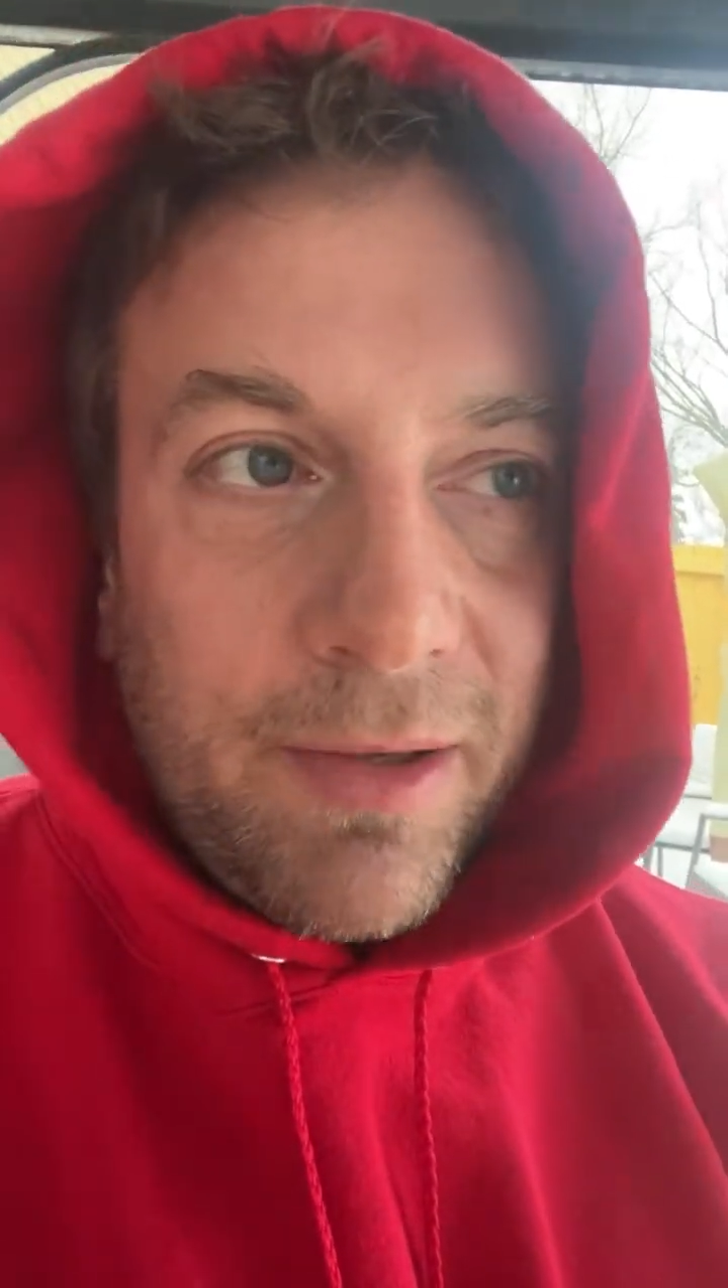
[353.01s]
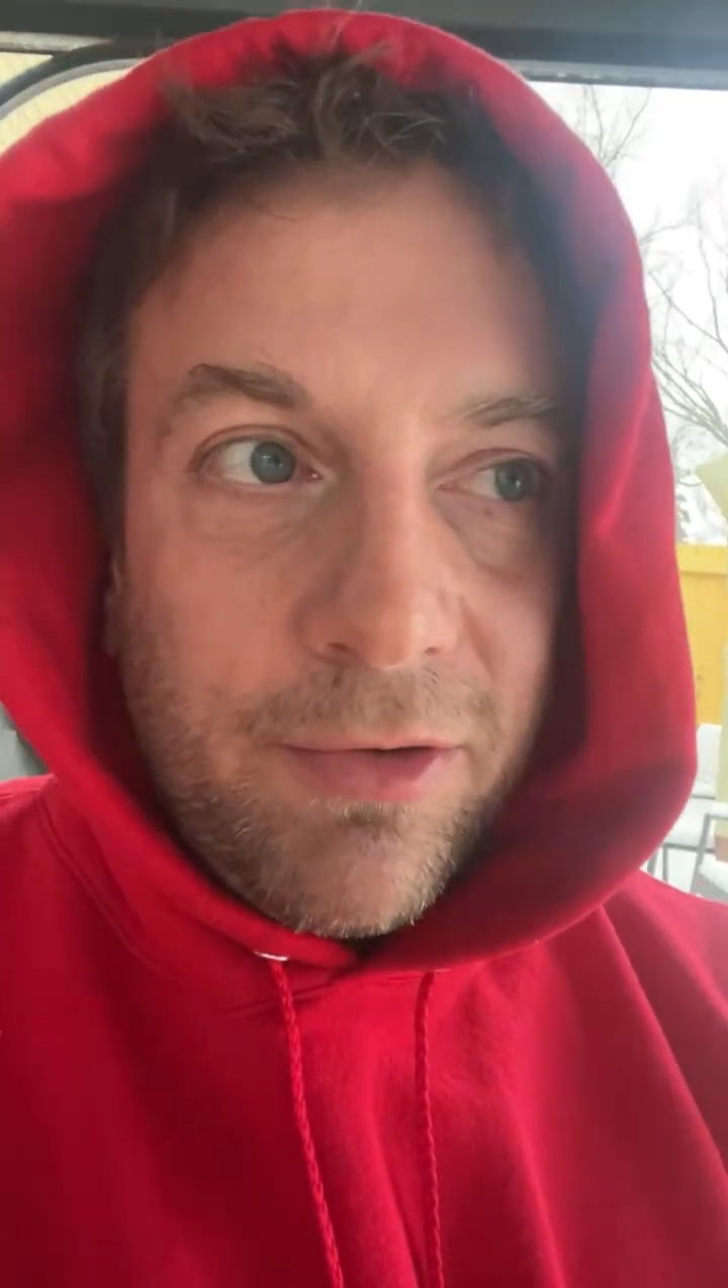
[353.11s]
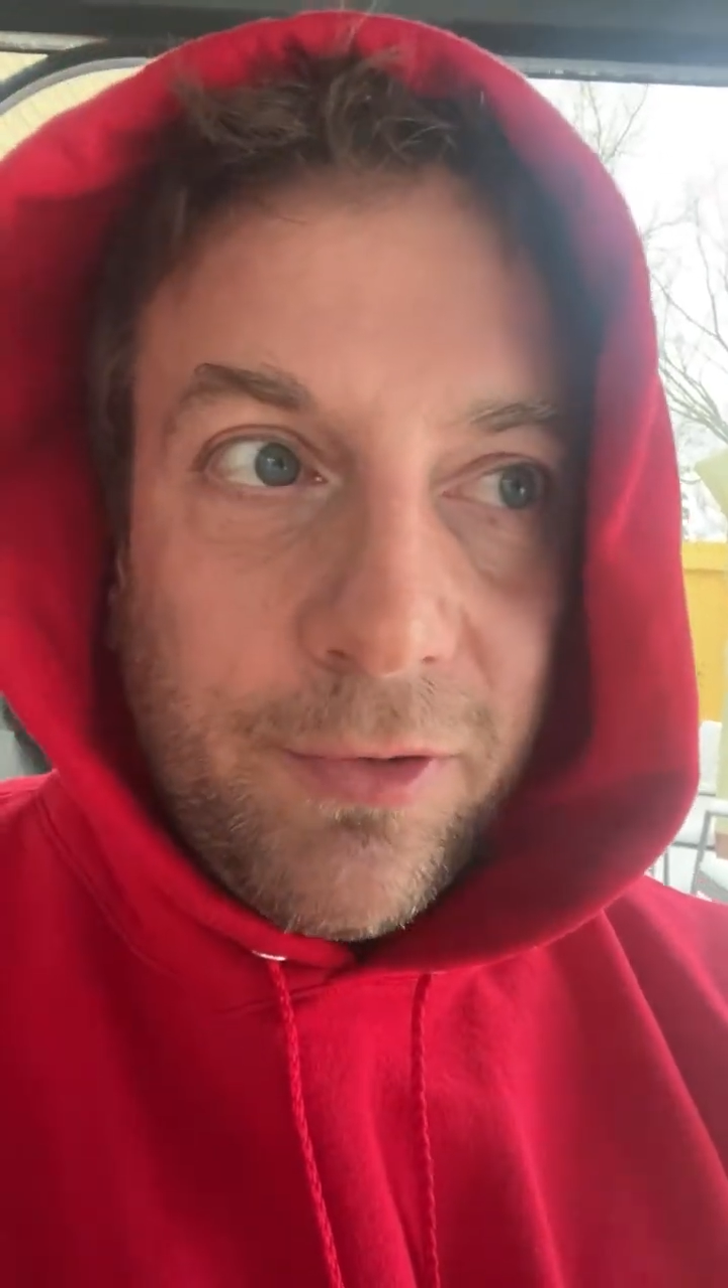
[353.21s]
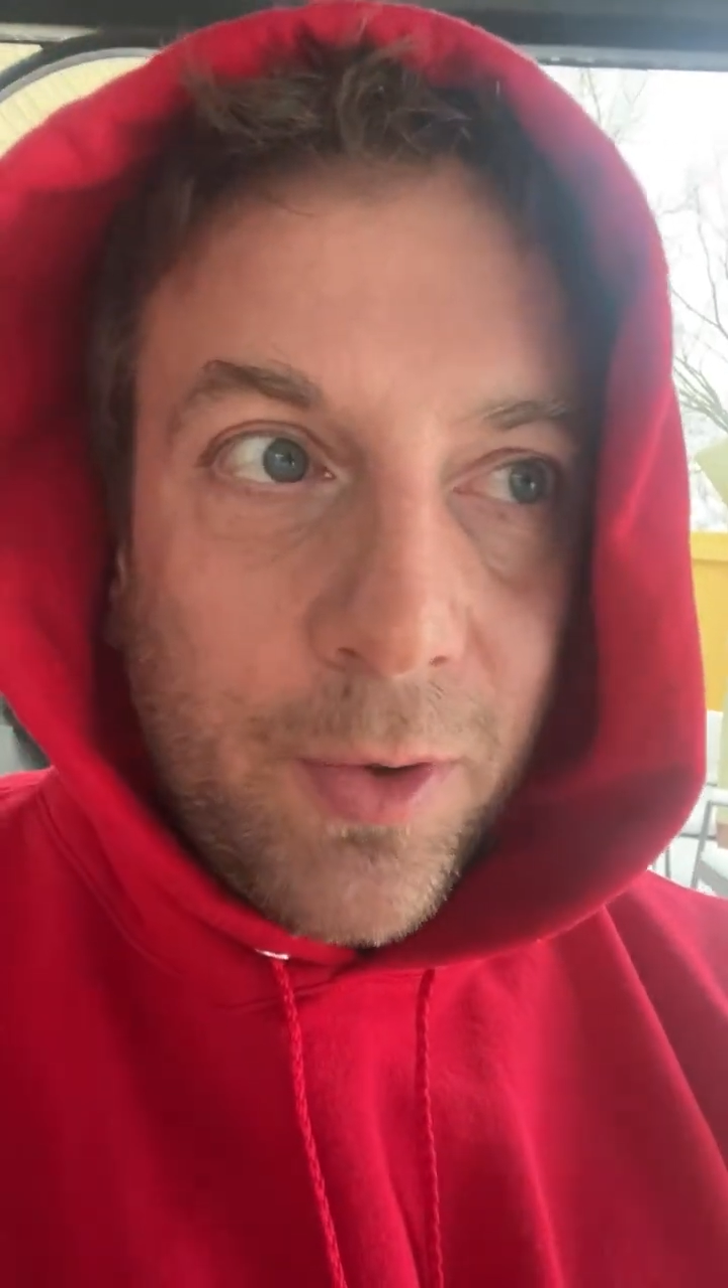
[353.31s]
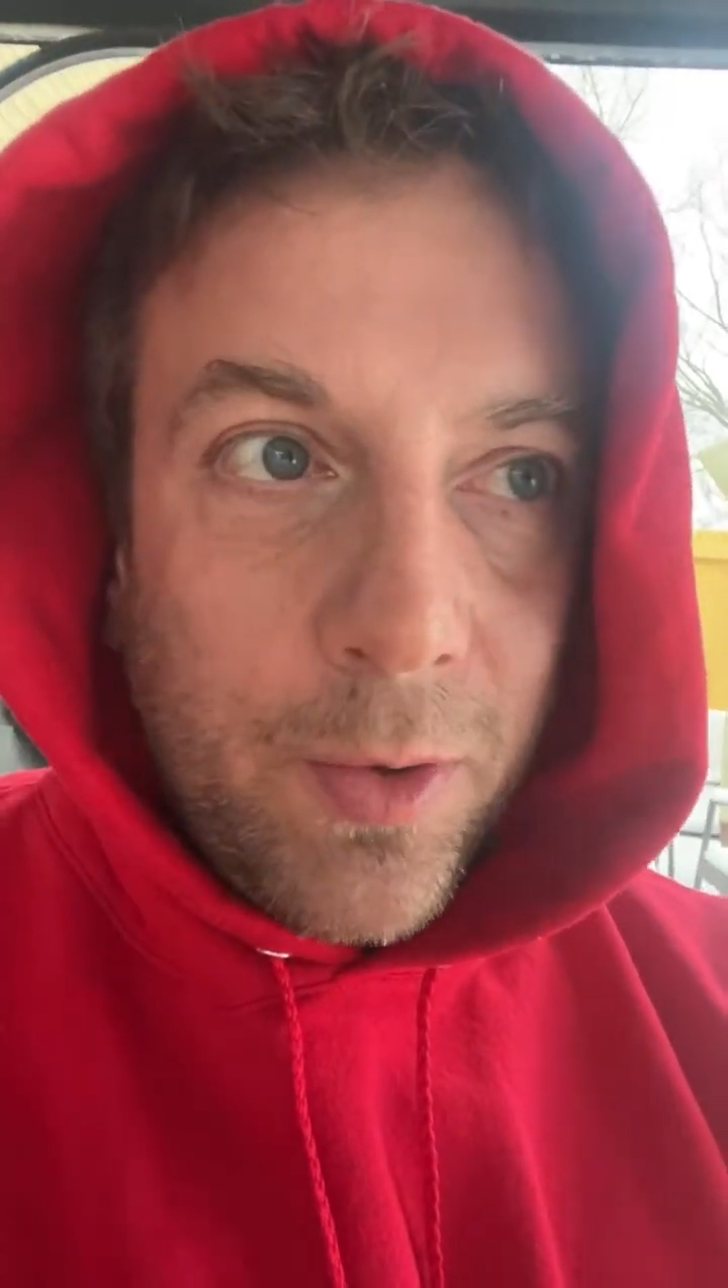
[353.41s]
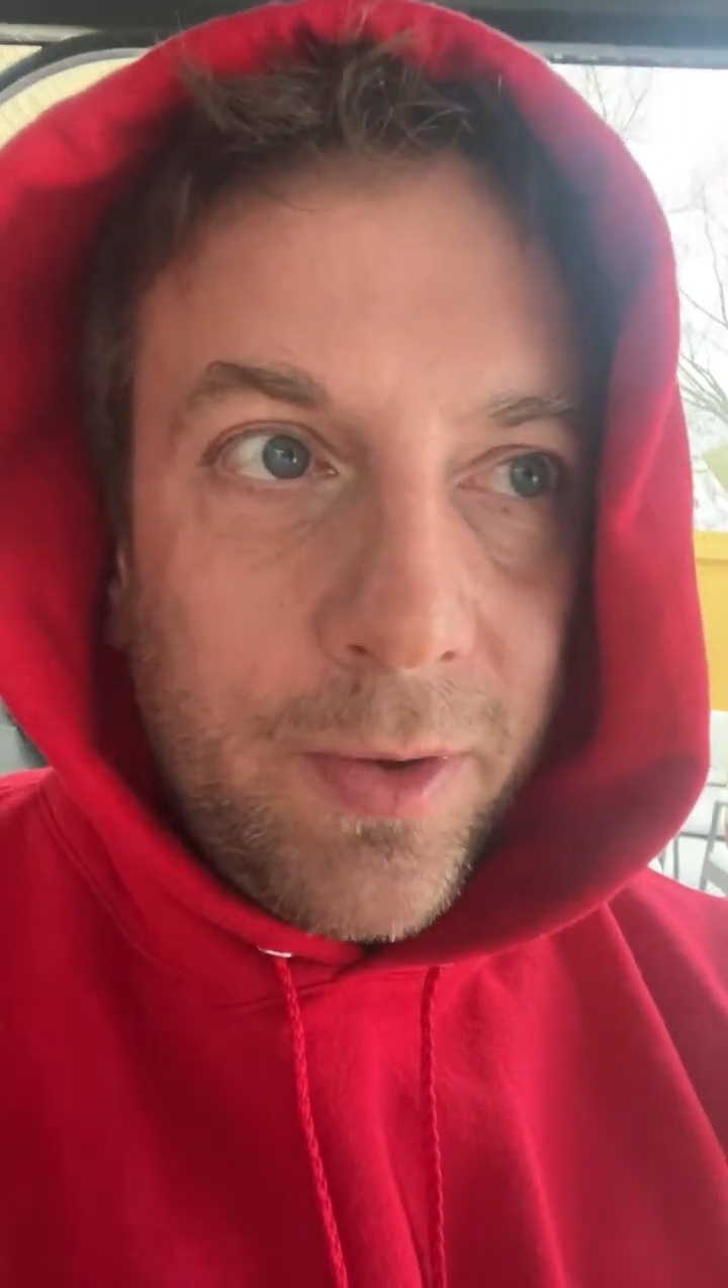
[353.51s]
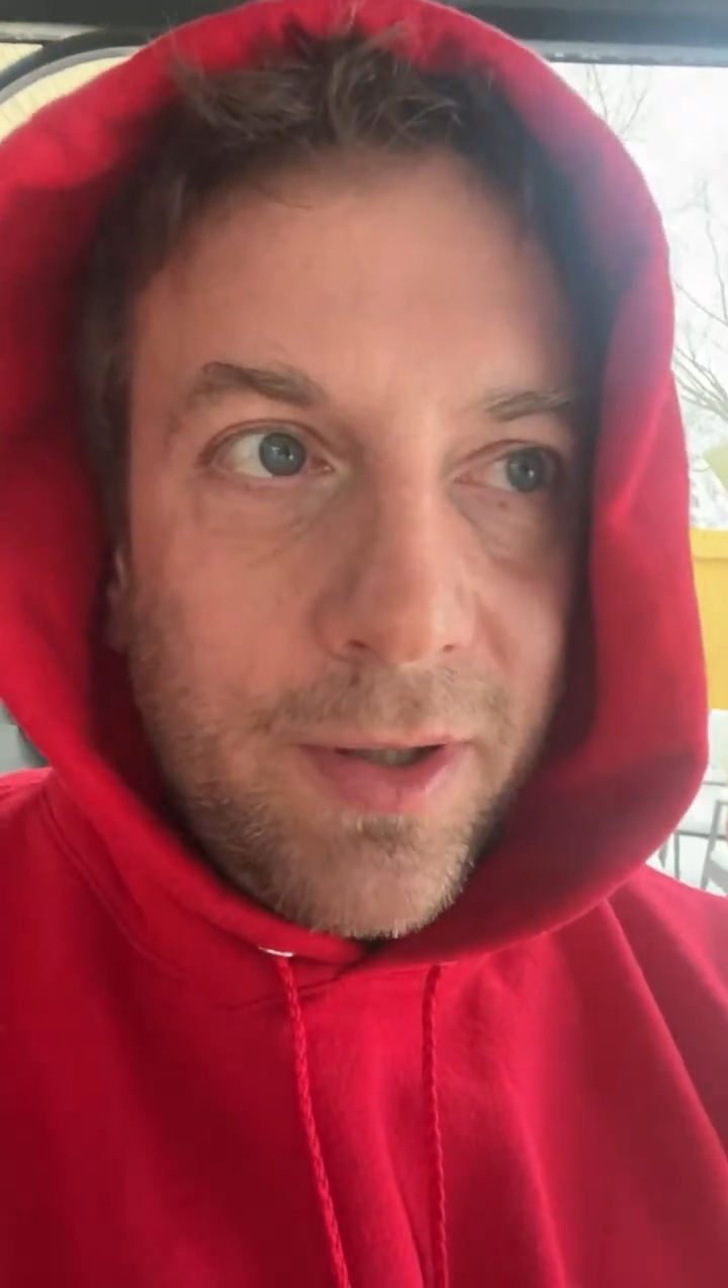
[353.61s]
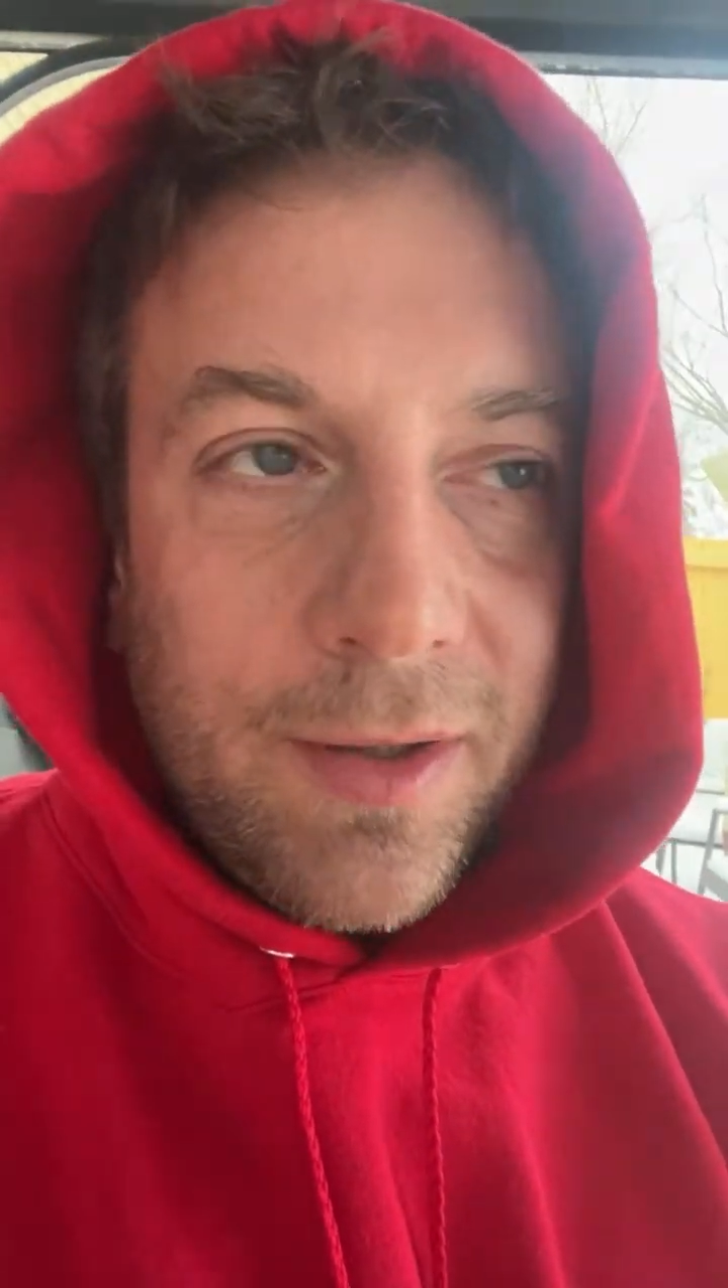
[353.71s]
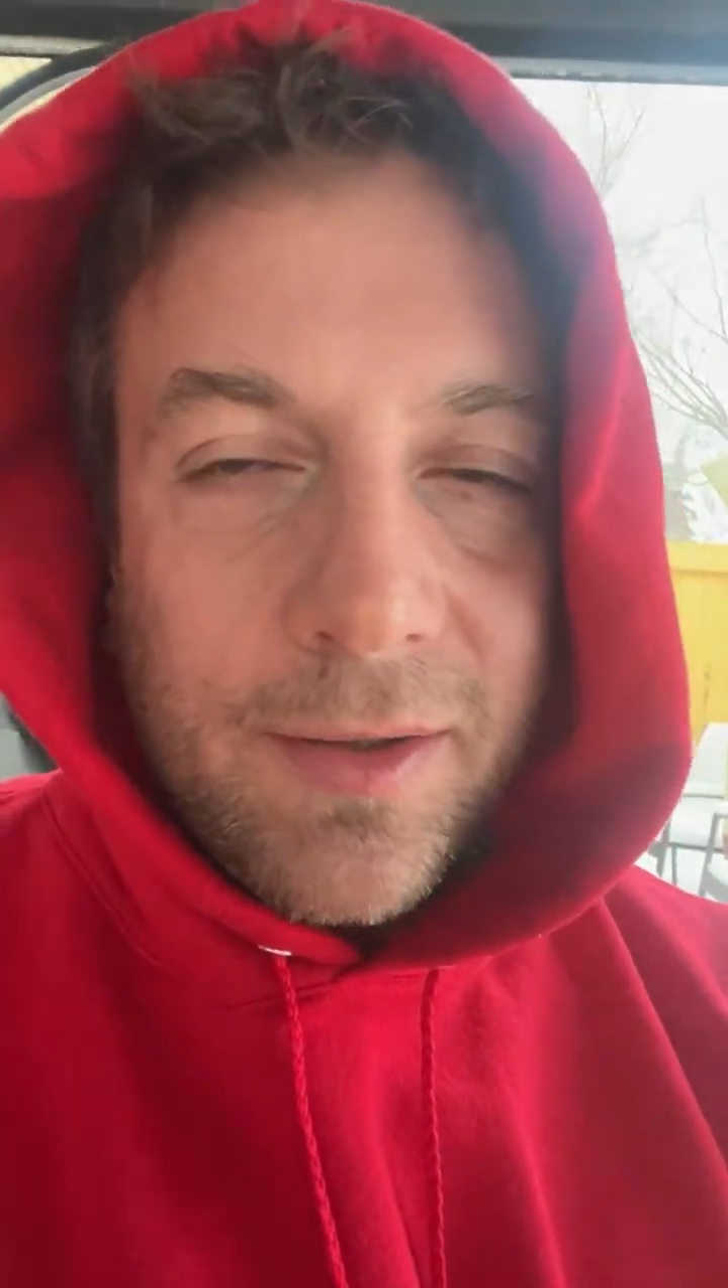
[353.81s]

food,